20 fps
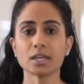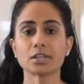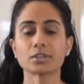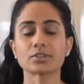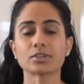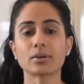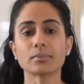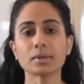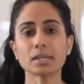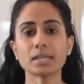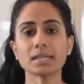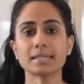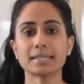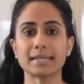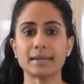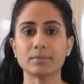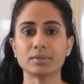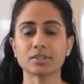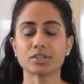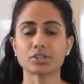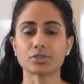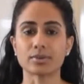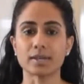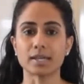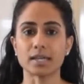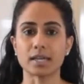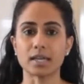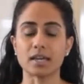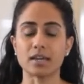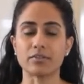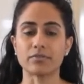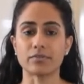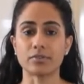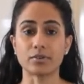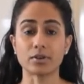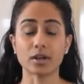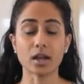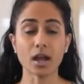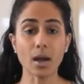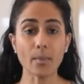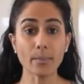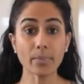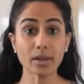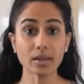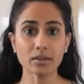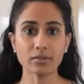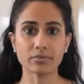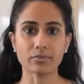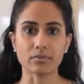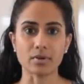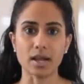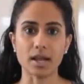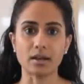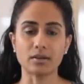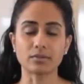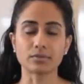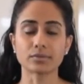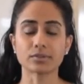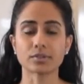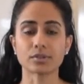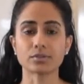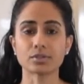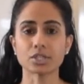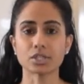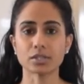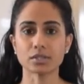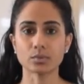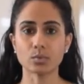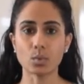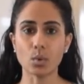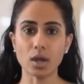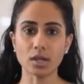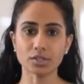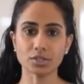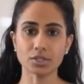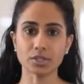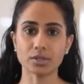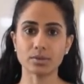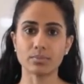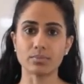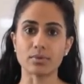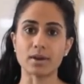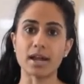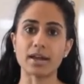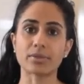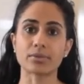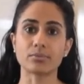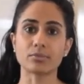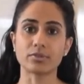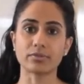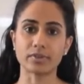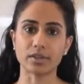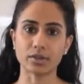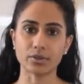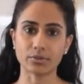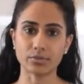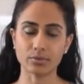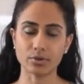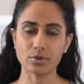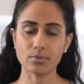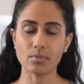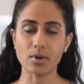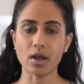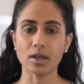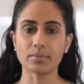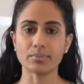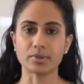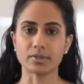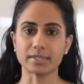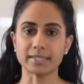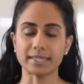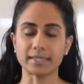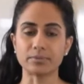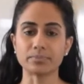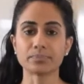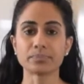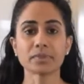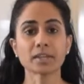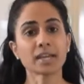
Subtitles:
So I'm going to demonstrate here for a couple of rounds, so just watch the breath moving through my body,